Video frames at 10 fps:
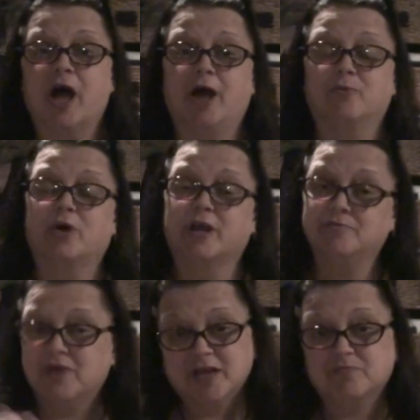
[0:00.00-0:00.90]
And when
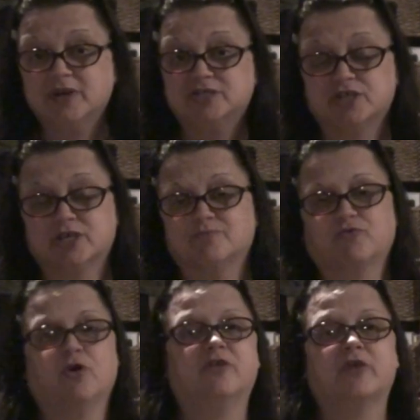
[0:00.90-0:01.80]
I make my chicken
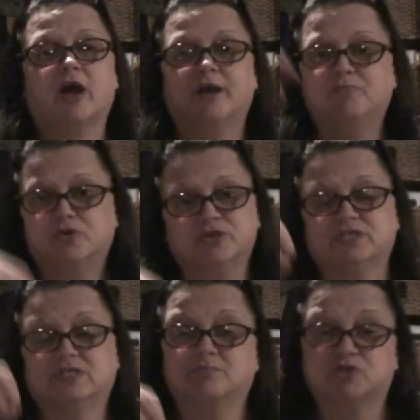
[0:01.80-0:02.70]
broth, I
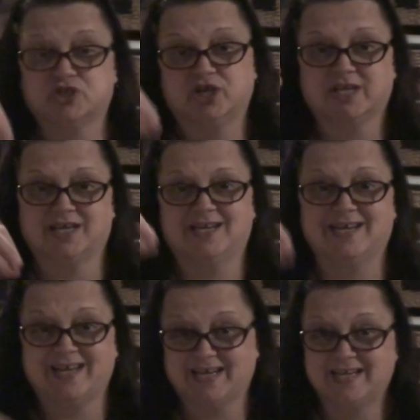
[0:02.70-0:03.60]
put some chicken
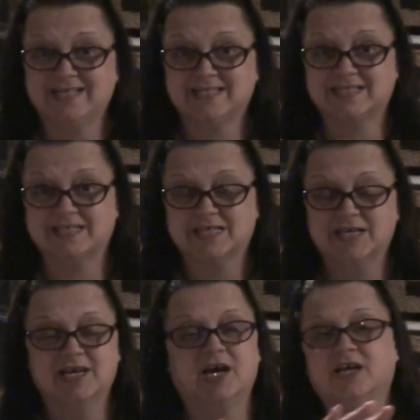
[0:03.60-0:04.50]
in it,
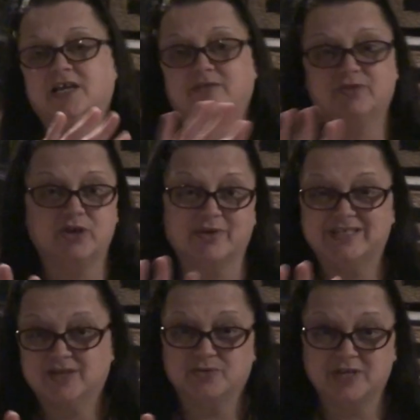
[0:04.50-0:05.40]
even though I
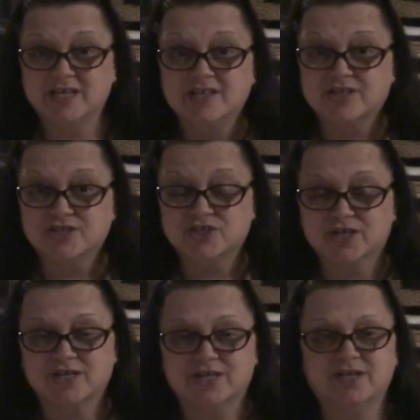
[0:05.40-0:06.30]
don't eat the
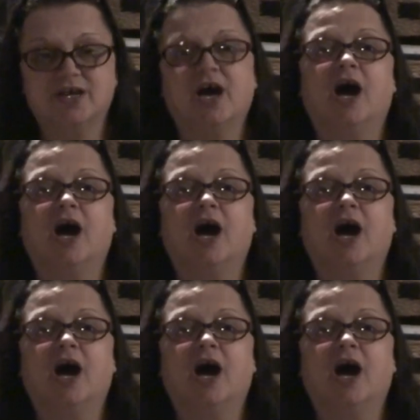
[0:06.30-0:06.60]
chicken,